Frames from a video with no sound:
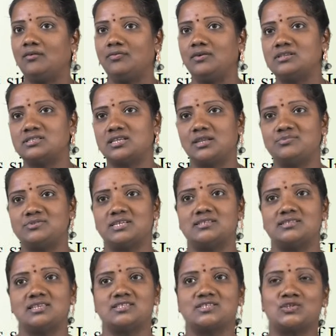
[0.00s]
of
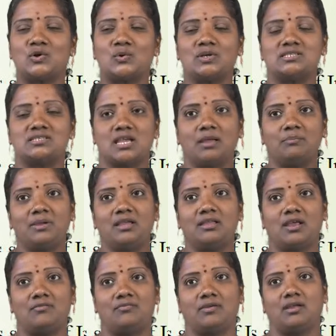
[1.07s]
inscriptions is known as
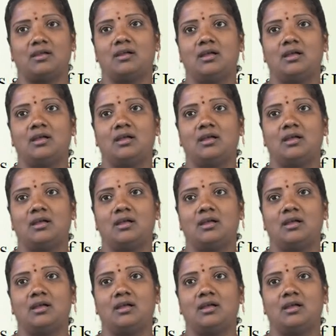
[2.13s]
epigraphy.